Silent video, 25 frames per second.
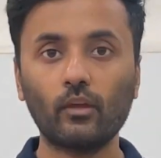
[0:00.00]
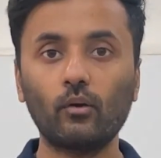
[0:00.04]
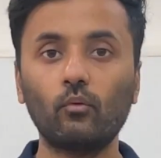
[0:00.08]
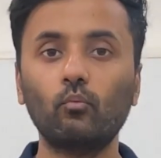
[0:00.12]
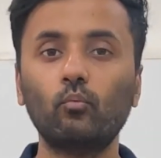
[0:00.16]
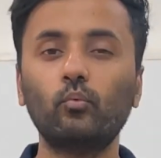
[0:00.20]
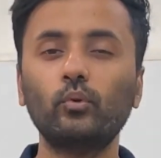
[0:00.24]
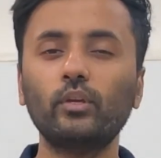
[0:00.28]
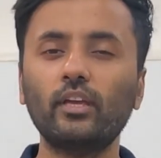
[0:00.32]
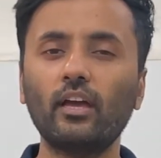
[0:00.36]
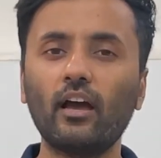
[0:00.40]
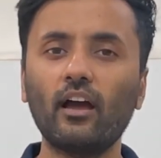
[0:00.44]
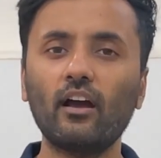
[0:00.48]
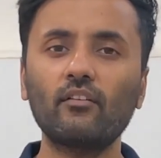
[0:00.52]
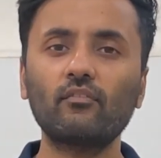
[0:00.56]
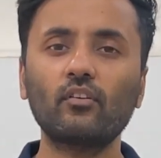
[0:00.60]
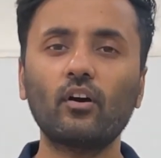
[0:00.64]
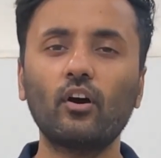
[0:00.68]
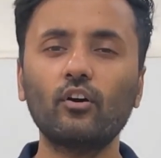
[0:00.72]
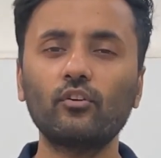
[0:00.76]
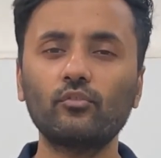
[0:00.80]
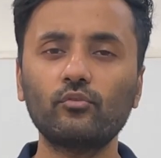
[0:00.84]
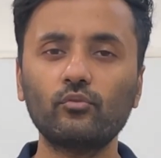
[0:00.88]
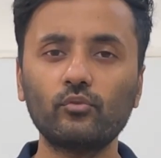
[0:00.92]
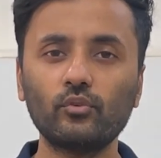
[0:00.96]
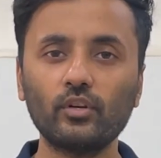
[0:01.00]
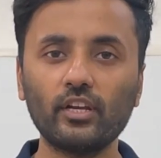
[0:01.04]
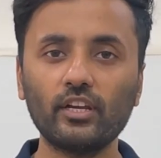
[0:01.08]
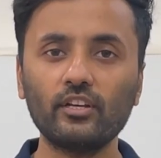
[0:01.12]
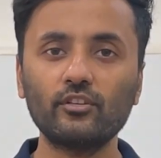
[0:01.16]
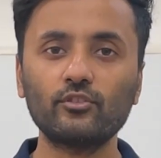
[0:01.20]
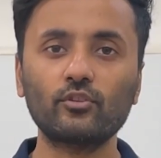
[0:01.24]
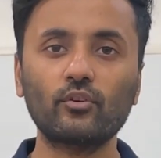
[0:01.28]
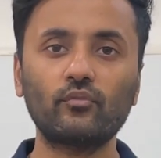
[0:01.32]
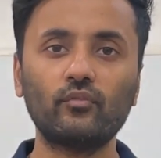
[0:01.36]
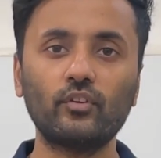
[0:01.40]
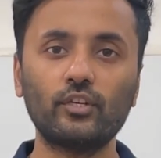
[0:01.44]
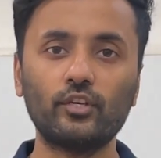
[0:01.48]
We have a
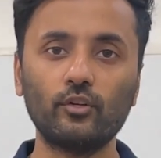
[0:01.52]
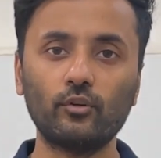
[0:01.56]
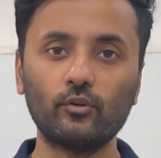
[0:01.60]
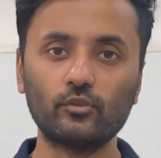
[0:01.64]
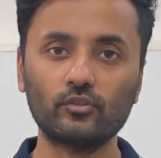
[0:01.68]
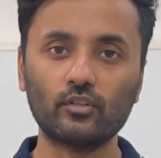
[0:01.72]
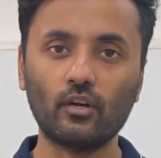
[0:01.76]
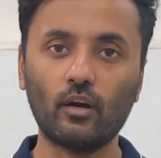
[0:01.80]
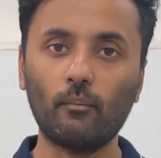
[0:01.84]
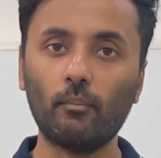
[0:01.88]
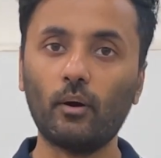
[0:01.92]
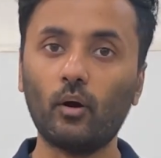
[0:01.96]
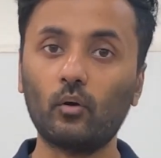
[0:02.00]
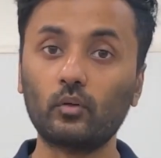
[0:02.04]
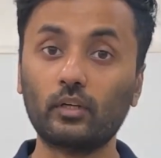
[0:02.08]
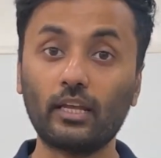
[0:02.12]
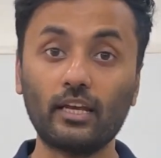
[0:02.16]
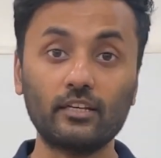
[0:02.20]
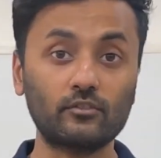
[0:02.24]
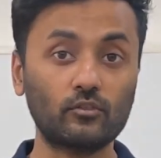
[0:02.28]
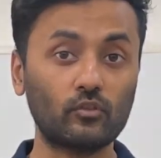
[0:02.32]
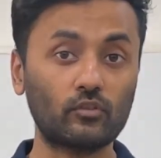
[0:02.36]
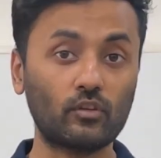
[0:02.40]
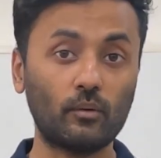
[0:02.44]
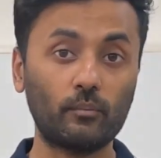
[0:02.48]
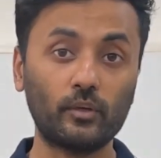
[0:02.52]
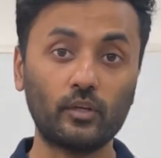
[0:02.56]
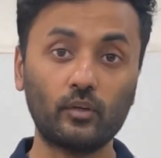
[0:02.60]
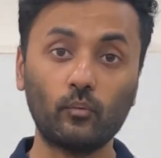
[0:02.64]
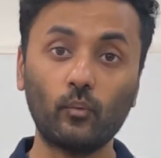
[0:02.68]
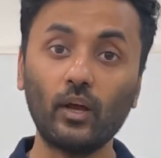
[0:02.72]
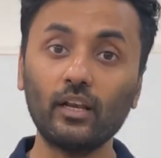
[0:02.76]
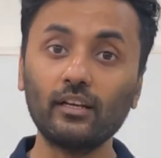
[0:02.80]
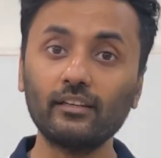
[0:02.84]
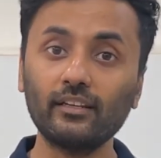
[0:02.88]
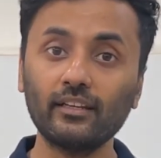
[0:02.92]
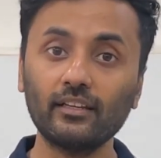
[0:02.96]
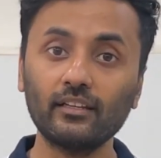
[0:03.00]
range of videos about exothermic
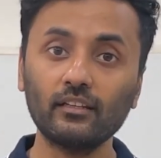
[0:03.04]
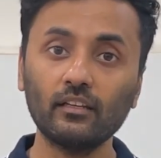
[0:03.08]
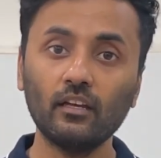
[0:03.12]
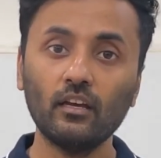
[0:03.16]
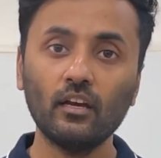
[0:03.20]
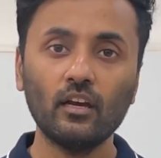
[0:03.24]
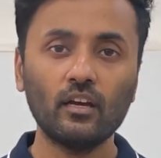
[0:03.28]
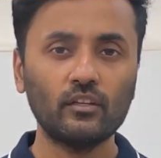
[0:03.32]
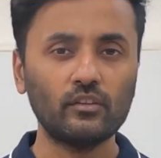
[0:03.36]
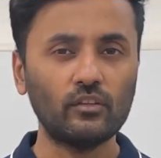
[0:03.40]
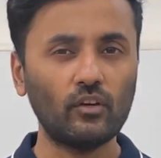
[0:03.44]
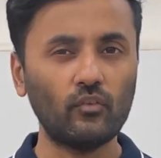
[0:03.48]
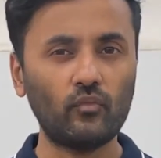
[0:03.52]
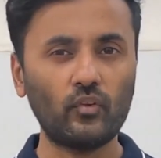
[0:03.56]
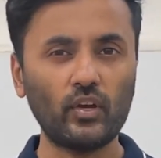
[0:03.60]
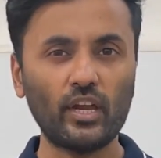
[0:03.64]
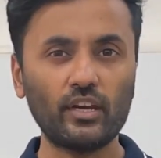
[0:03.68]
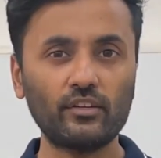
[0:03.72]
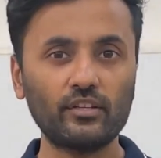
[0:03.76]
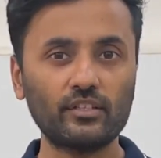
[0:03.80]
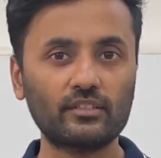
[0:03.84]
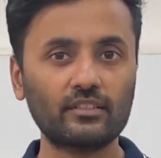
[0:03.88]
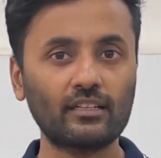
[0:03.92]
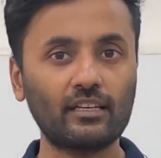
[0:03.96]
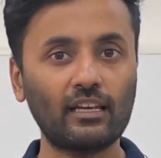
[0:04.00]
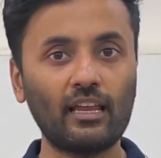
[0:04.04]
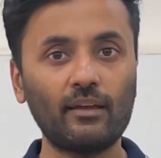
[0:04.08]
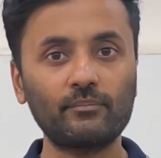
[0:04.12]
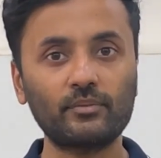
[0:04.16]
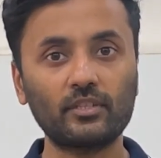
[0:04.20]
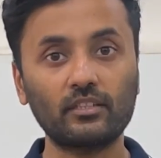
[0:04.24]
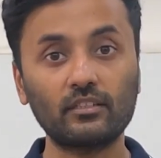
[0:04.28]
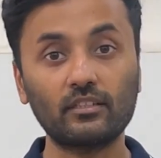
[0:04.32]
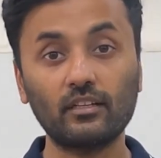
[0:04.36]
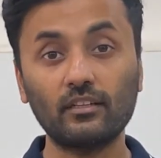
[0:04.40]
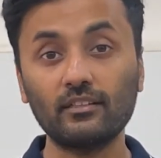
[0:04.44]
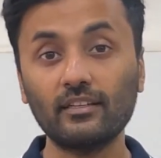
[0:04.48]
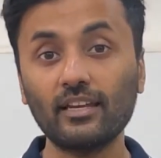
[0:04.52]
welding, the various clamps
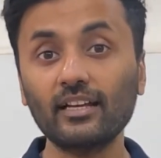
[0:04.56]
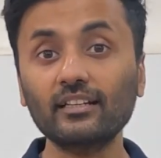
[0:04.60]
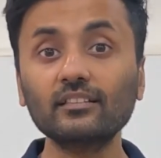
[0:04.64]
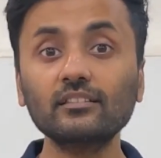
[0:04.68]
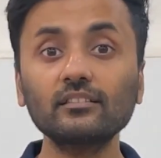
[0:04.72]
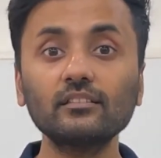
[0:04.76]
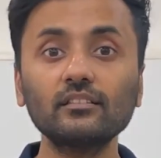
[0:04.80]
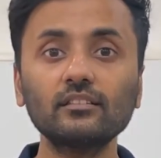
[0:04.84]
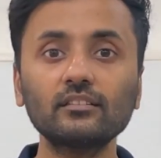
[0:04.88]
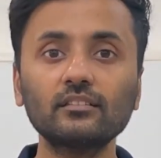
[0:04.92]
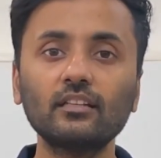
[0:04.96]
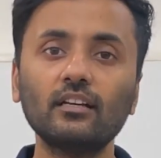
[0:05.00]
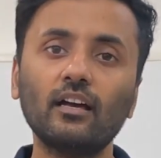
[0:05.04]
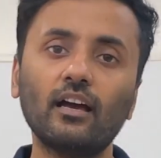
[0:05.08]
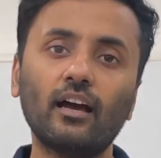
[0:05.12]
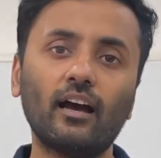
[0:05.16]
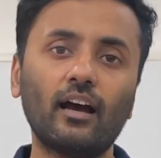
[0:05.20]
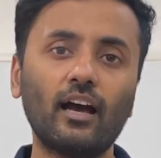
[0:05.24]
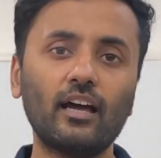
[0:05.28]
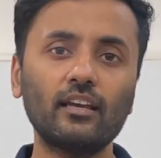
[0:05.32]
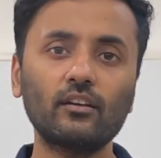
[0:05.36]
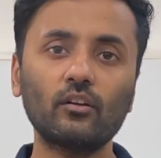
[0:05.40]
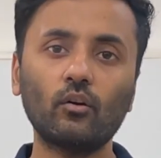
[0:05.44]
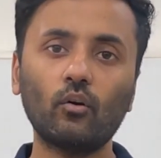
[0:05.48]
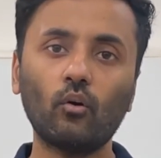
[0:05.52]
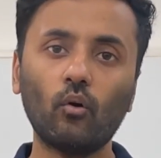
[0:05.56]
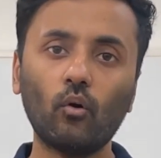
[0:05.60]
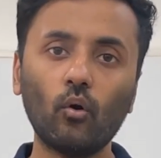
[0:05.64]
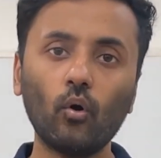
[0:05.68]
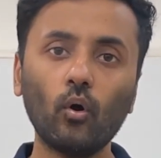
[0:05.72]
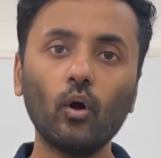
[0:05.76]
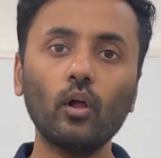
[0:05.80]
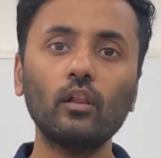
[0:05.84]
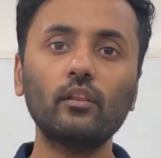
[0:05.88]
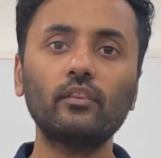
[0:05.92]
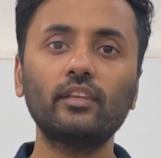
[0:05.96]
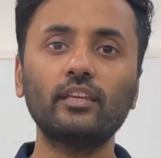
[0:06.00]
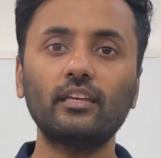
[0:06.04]
and connectors, and
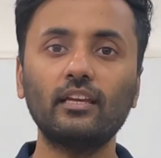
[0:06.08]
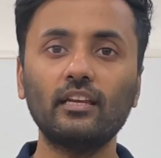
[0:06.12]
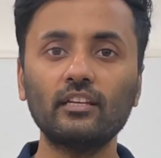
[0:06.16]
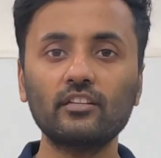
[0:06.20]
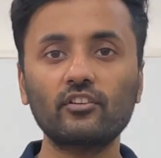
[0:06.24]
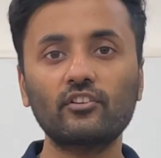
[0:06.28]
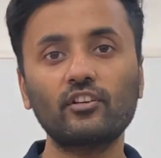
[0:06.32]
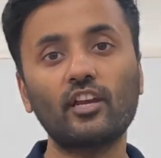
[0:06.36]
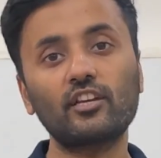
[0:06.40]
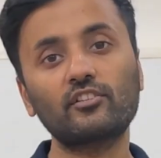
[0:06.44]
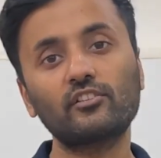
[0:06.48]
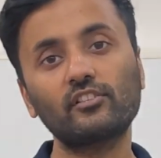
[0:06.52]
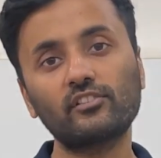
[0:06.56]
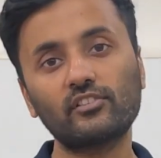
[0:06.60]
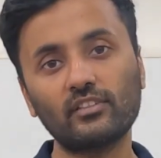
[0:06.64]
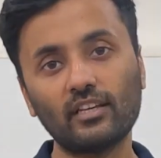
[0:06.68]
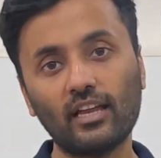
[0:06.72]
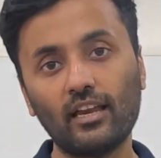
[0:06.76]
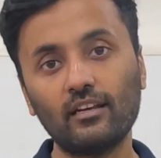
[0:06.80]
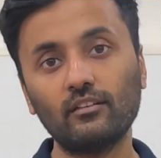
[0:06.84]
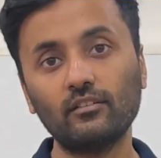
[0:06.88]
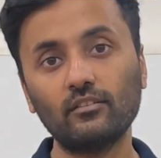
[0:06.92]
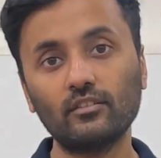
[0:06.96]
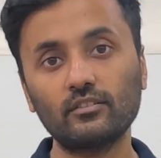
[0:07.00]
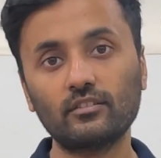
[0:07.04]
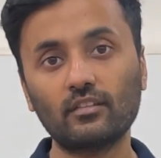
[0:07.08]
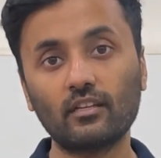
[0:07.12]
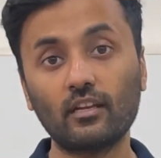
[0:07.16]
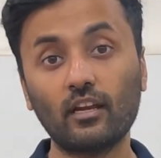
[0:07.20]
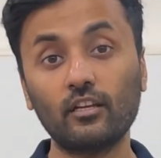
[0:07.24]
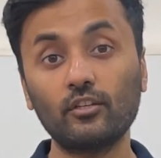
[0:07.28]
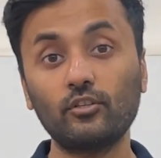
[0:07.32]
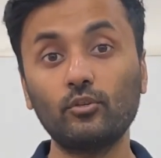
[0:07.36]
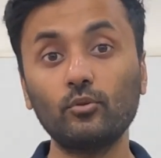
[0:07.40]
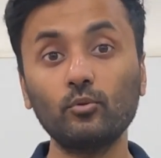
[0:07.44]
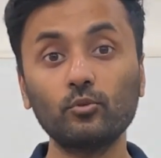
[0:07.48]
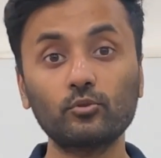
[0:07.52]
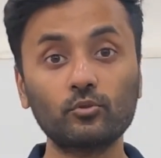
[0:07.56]
all the international standards that are
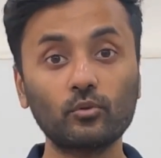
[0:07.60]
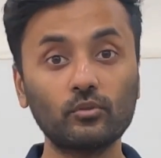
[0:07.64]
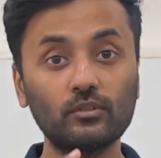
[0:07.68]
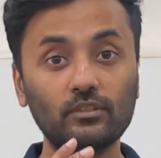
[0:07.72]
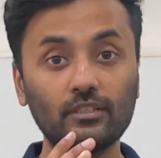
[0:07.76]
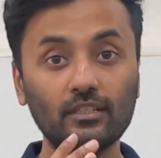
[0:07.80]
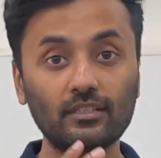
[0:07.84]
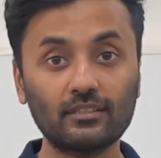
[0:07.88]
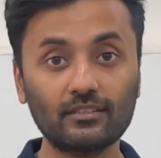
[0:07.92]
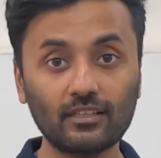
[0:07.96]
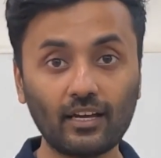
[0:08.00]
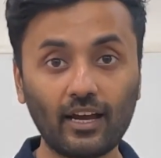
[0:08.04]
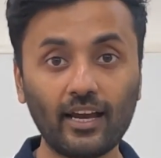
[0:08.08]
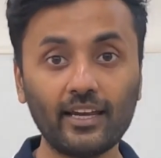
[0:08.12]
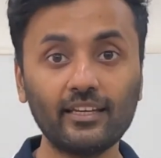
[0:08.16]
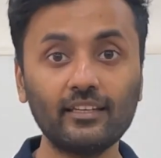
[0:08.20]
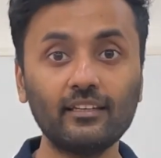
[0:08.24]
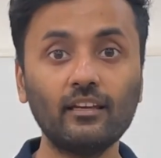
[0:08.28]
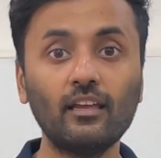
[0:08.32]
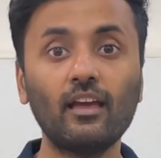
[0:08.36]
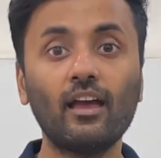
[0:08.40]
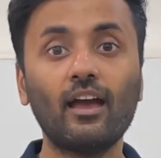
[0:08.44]
used to design